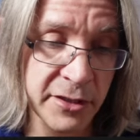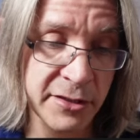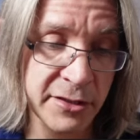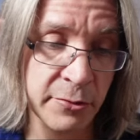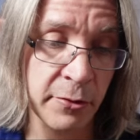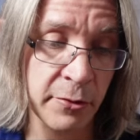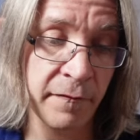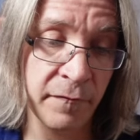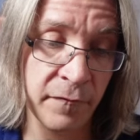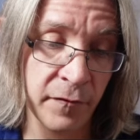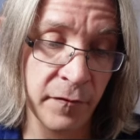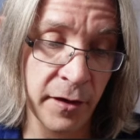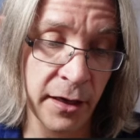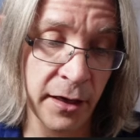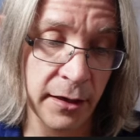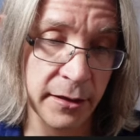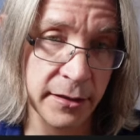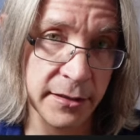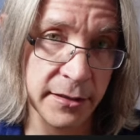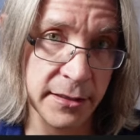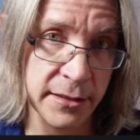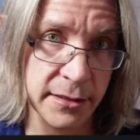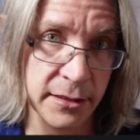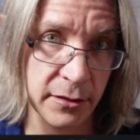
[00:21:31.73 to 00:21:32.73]
to a
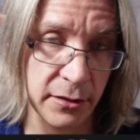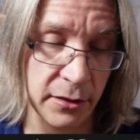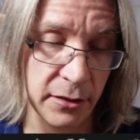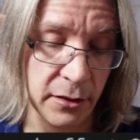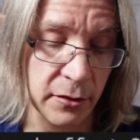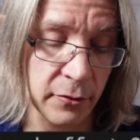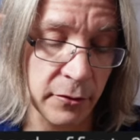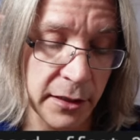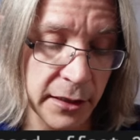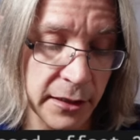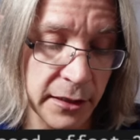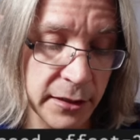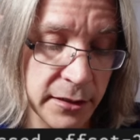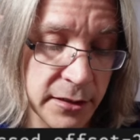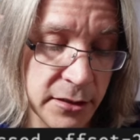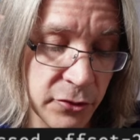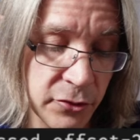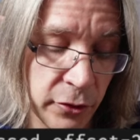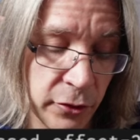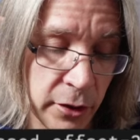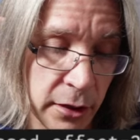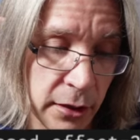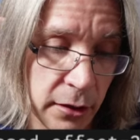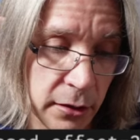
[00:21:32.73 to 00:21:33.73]
fixed unique
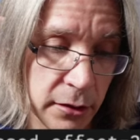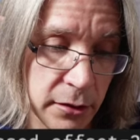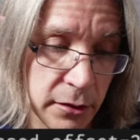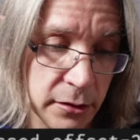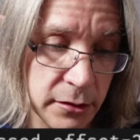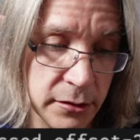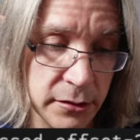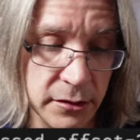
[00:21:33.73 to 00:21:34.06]
string.